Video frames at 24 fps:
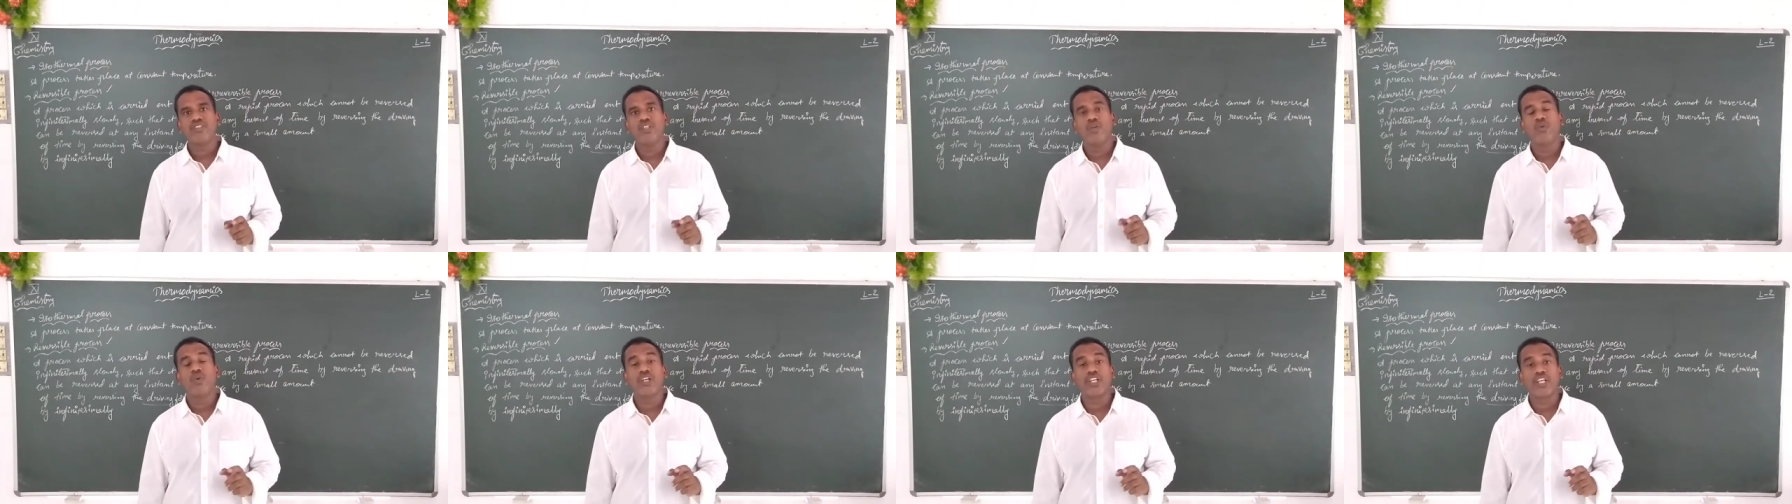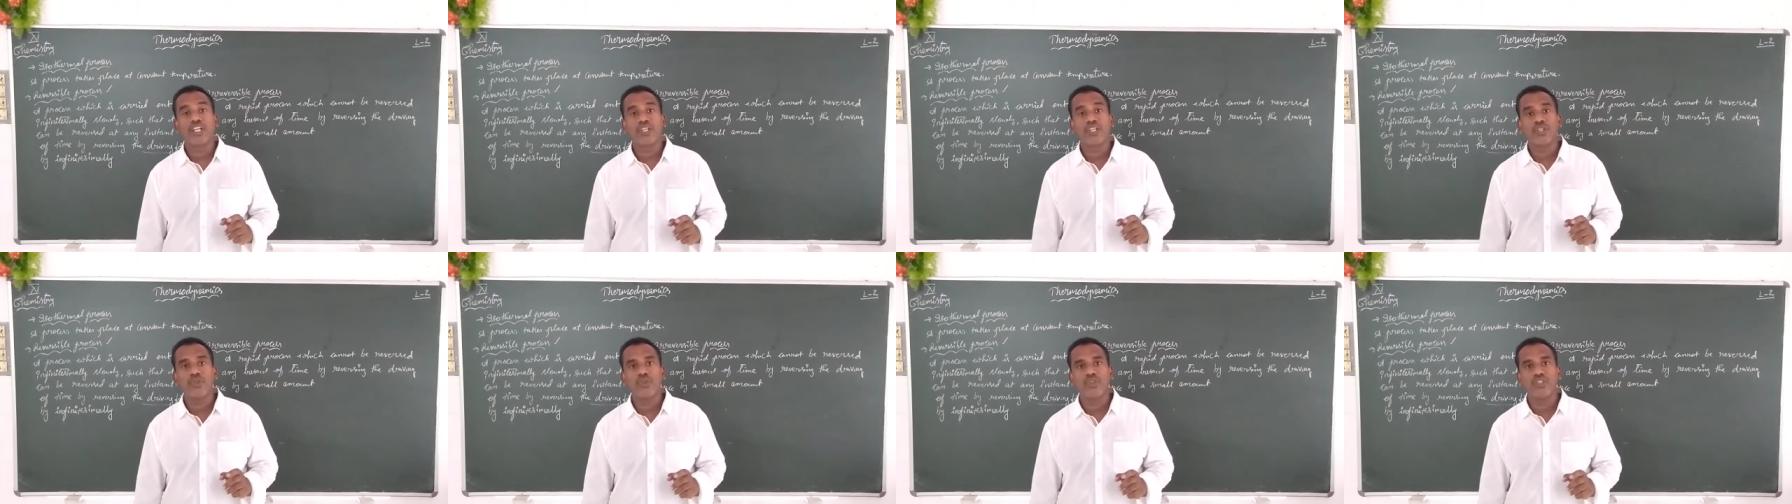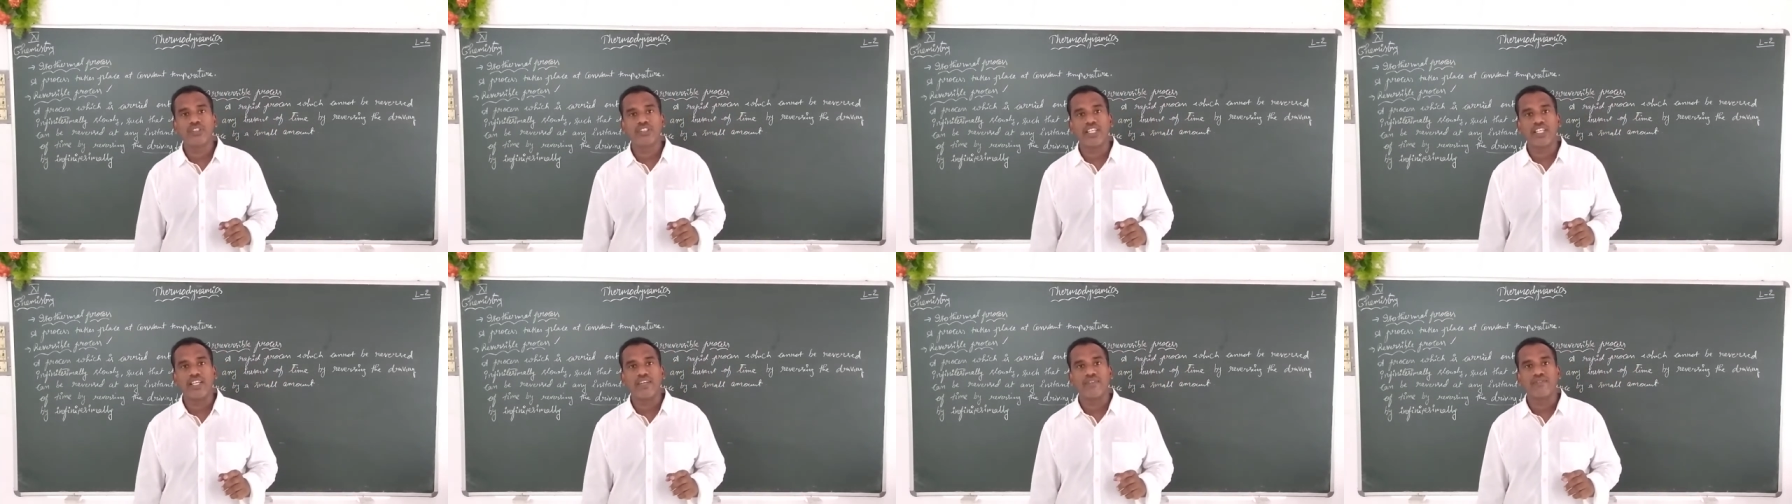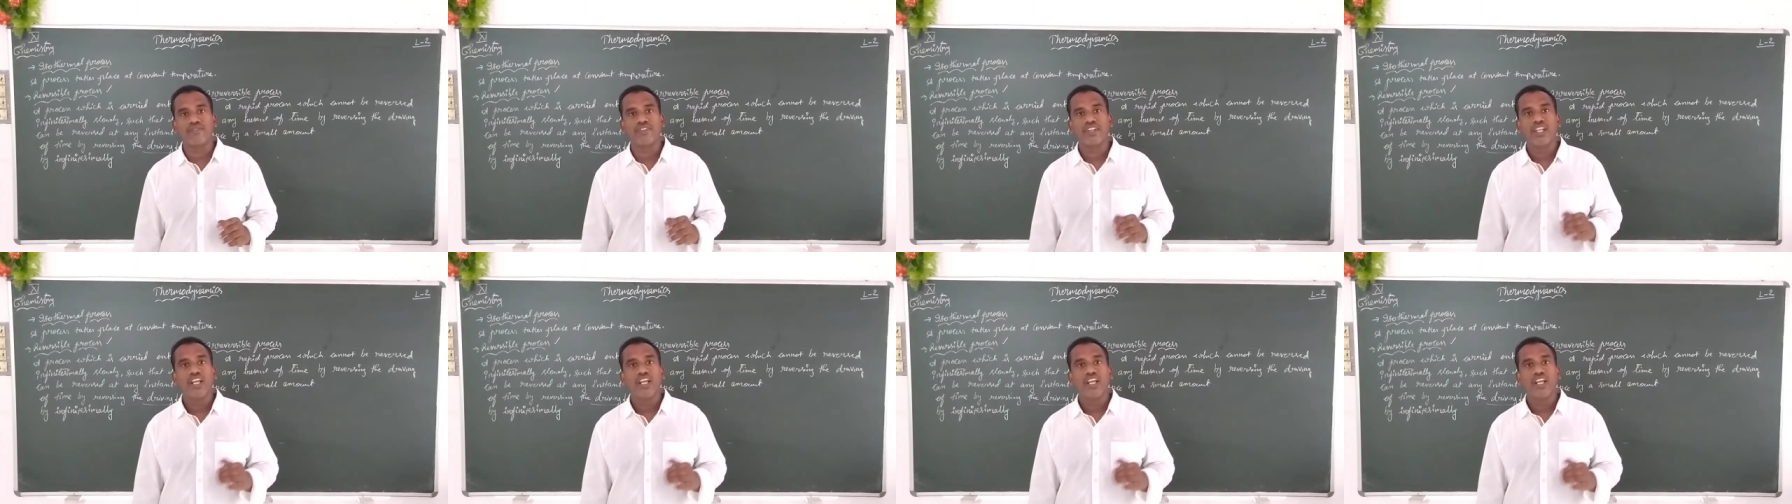what are you using?